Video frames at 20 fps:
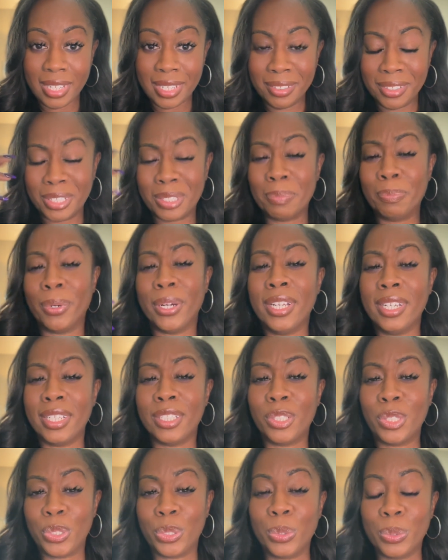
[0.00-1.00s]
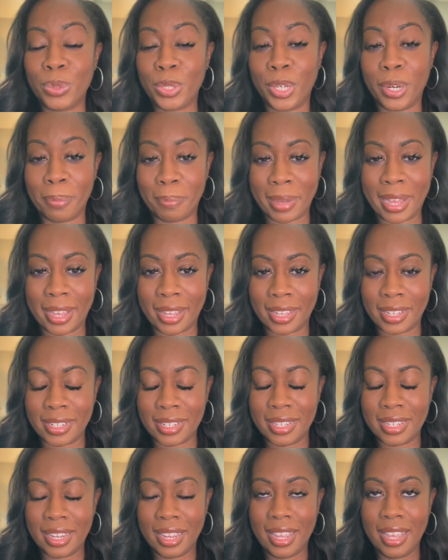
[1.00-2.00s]
just bring it to your
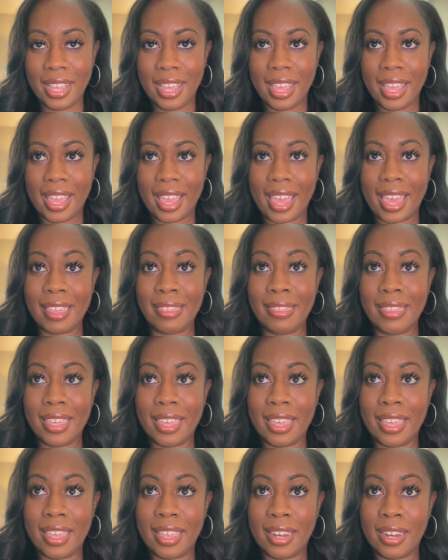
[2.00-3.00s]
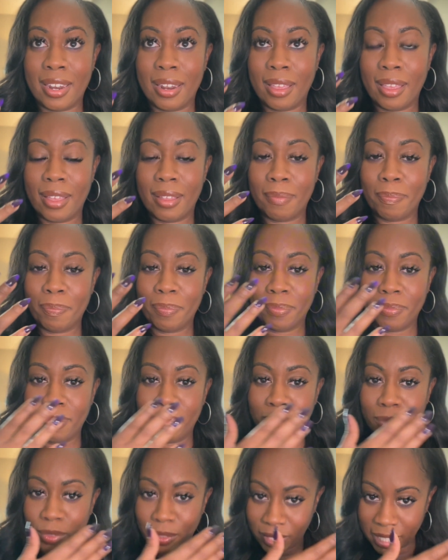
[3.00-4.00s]
mind And then
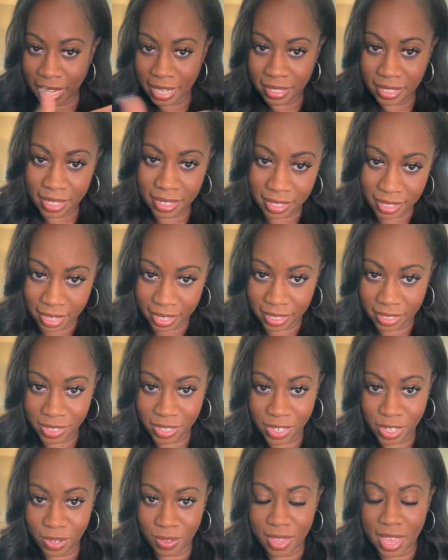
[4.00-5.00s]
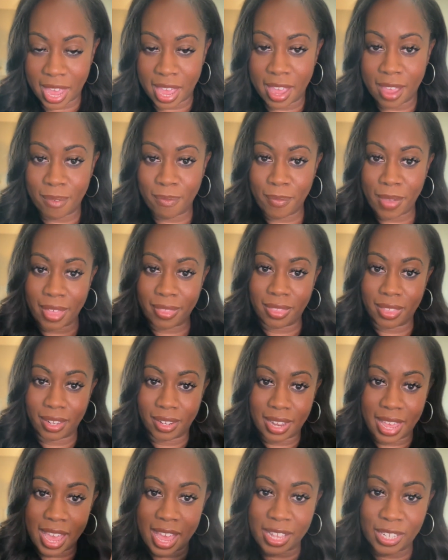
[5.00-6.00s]
take 10 seconds to do that. And at the
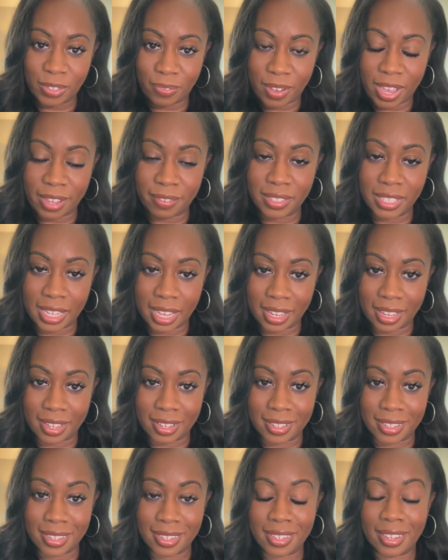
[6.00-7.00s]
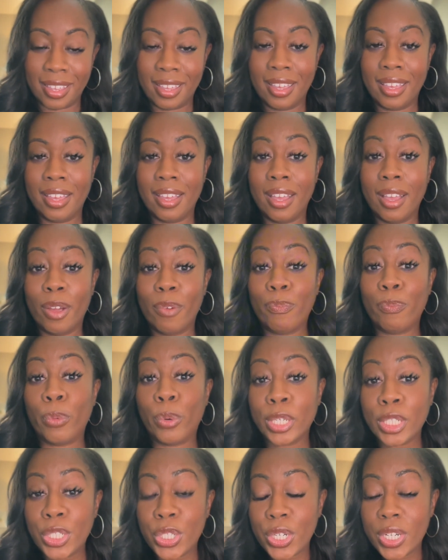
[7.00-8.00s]
last 5 seconds,
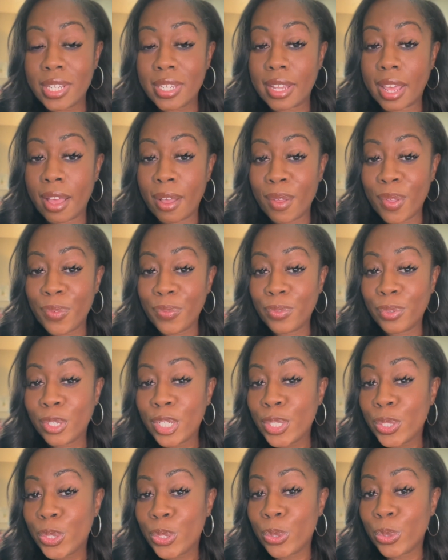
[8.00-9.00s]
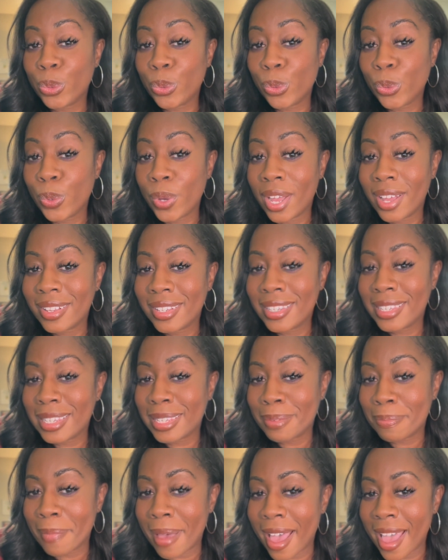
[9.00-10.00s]
force yourself to
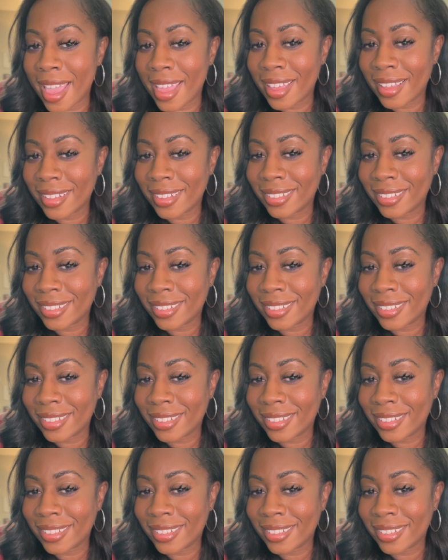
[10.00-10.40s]
smile.